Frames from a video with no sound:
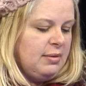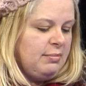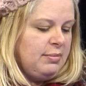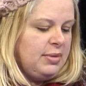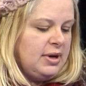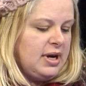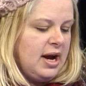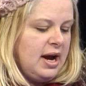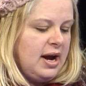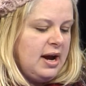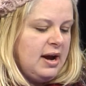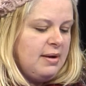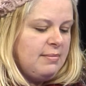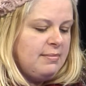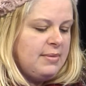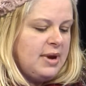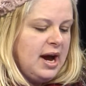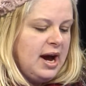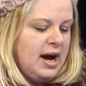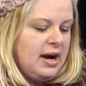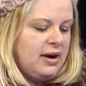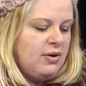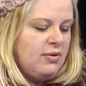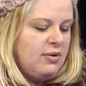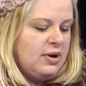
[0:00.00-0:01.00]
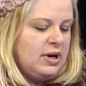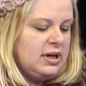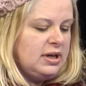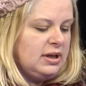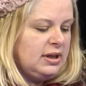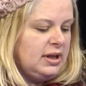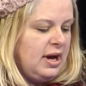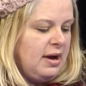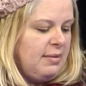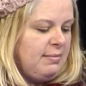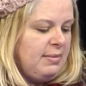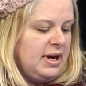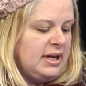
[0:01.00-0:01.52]
but I am not going to
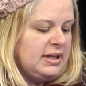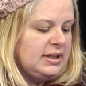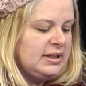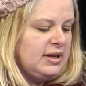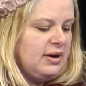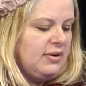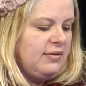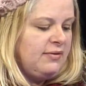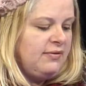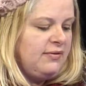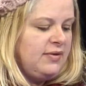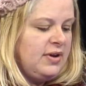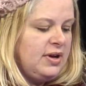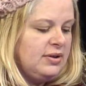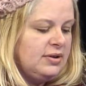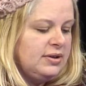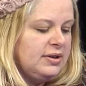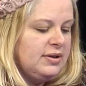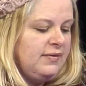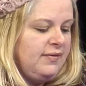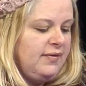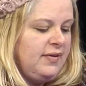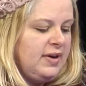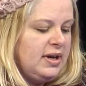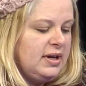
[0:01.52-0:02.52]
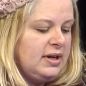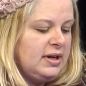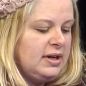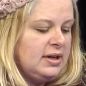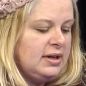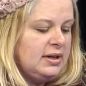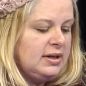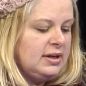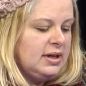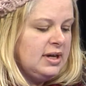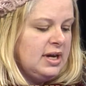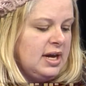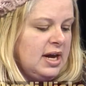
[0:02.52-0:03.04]
let myself feel
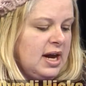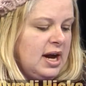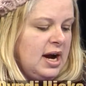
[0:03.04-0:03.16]
defeated.